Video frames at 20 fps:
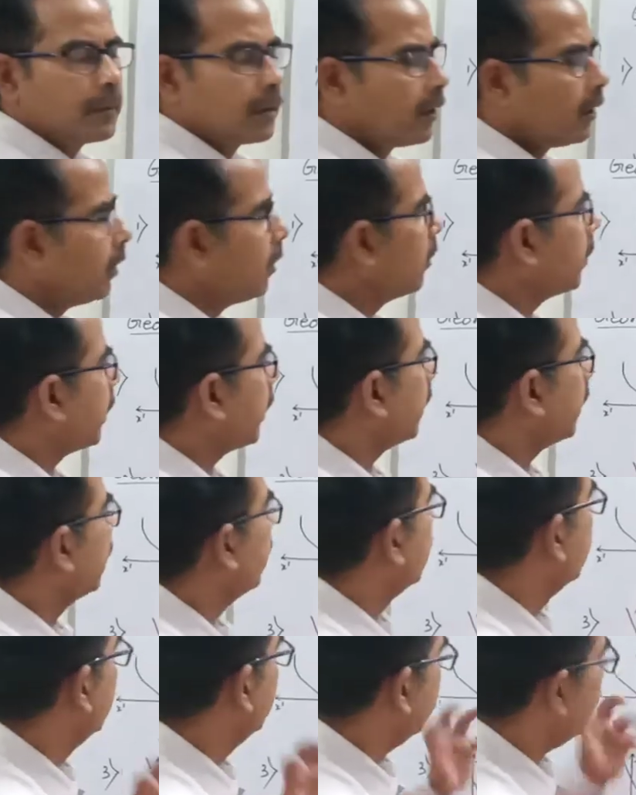Okay.
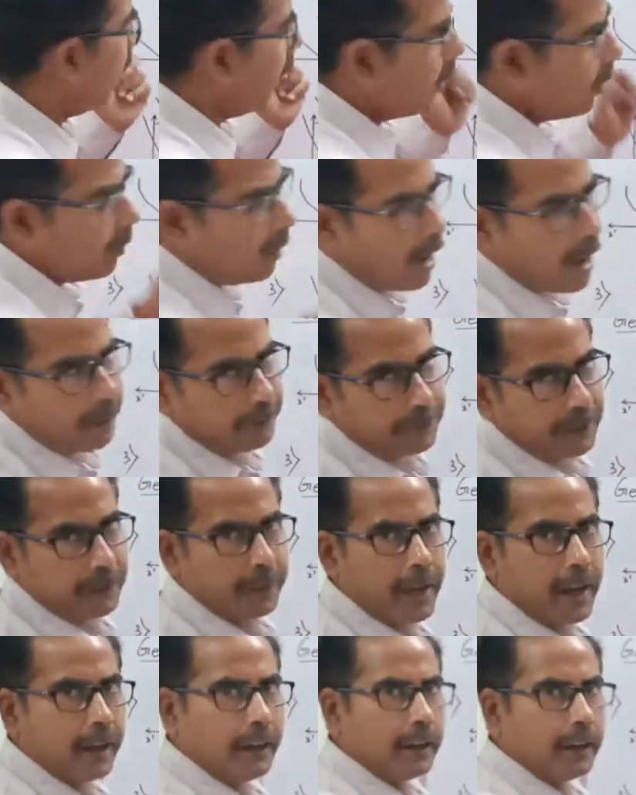Now after
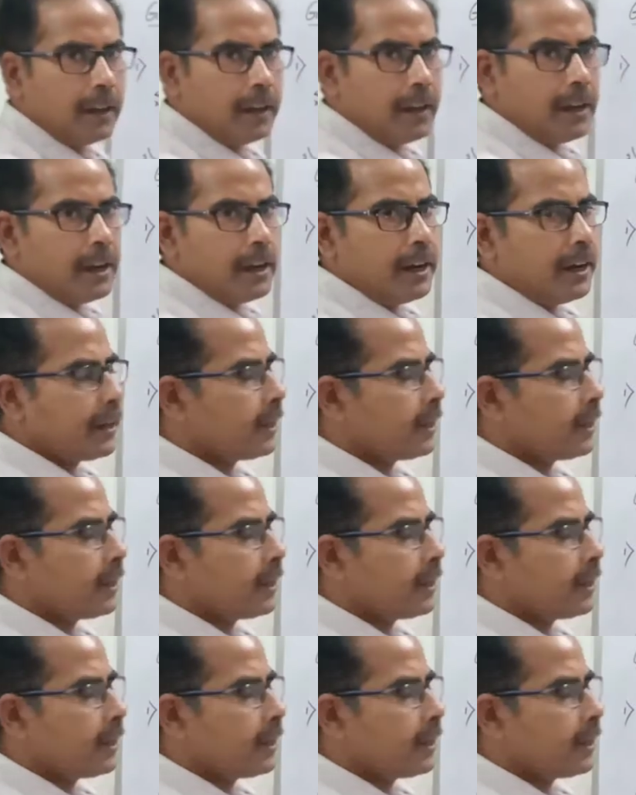that, let